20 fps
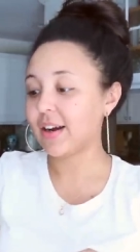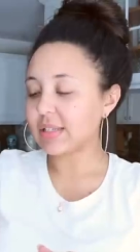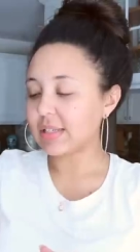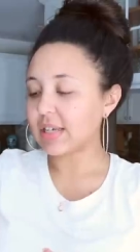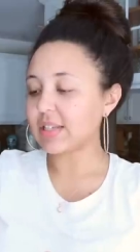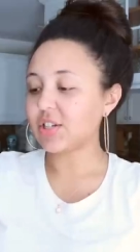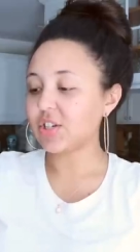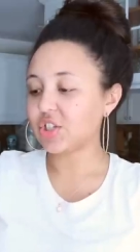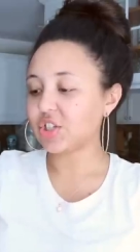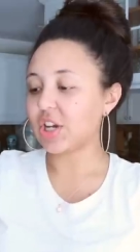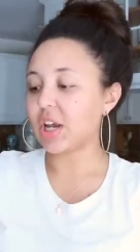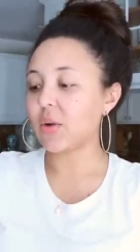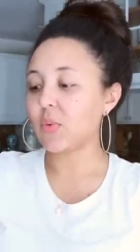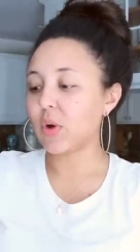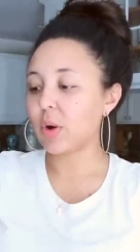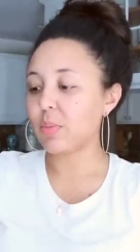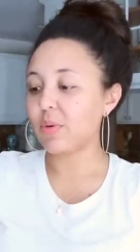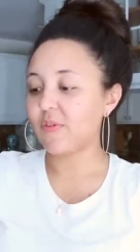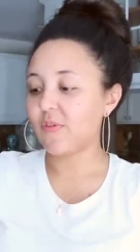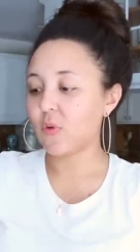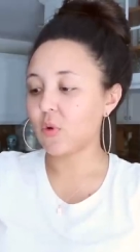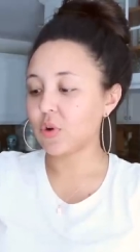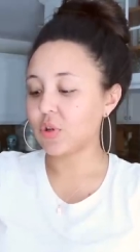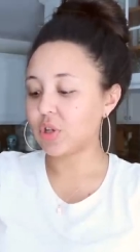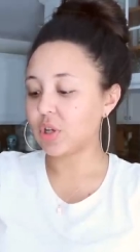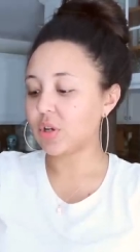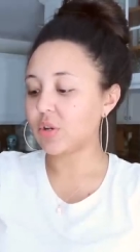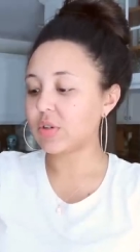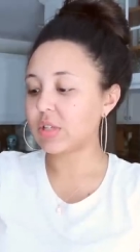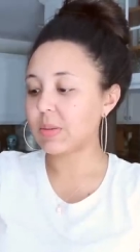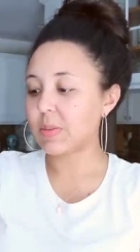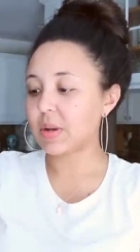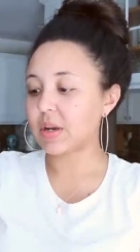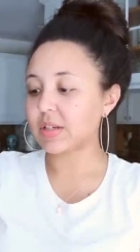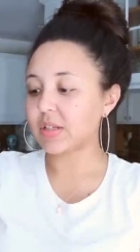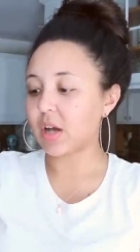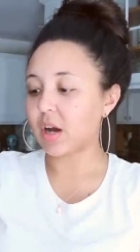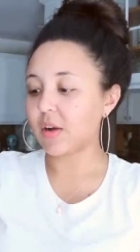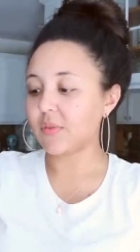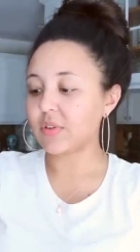It says to shake well before use
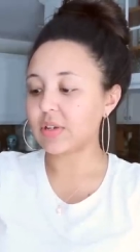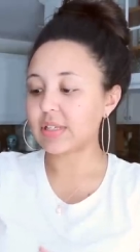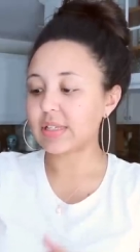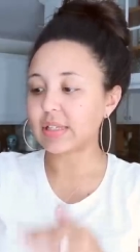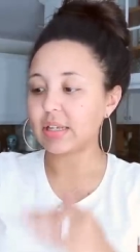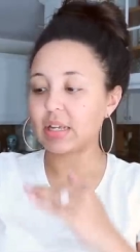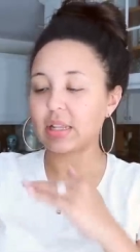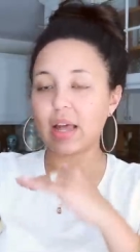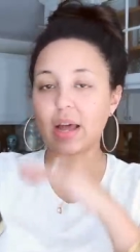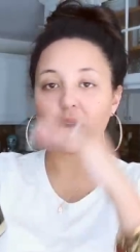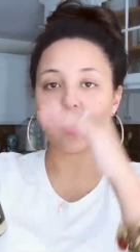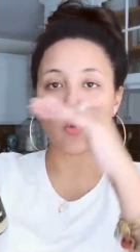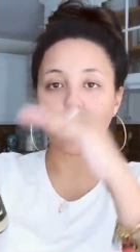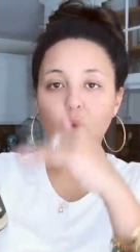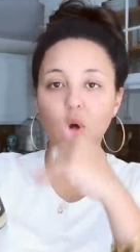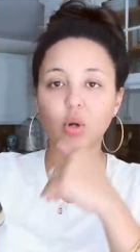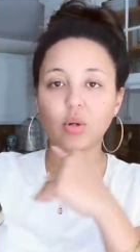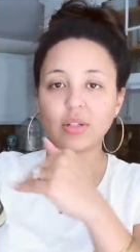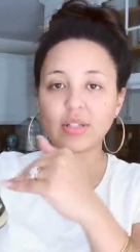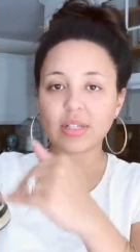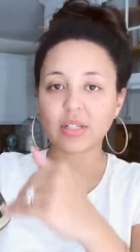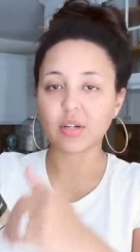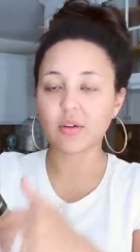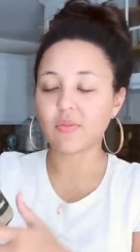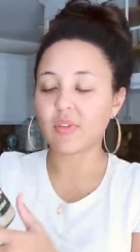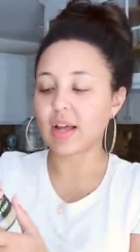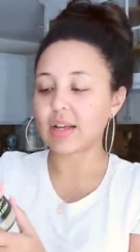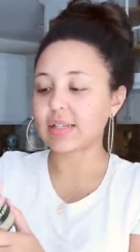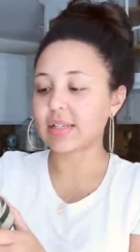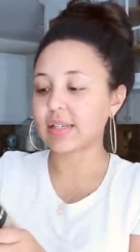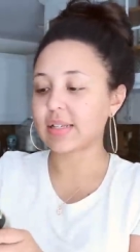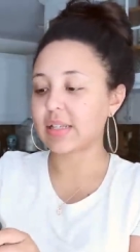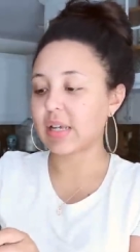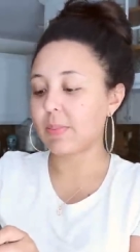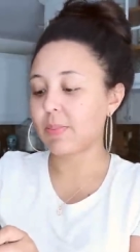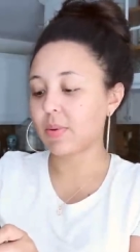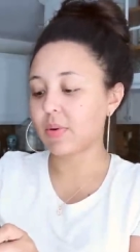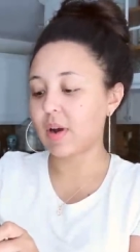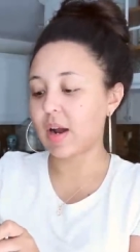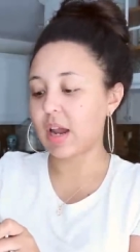because obviously that oil and stuff likes to
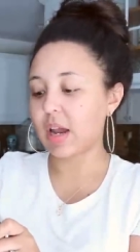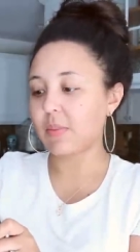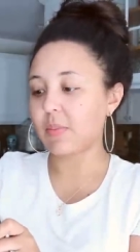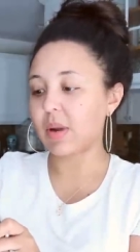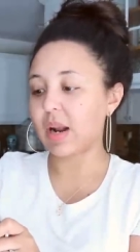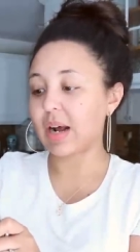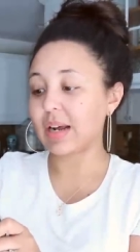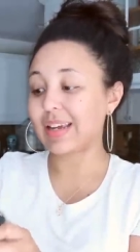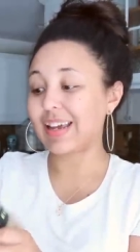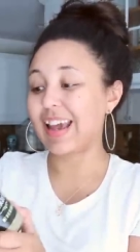separate, but I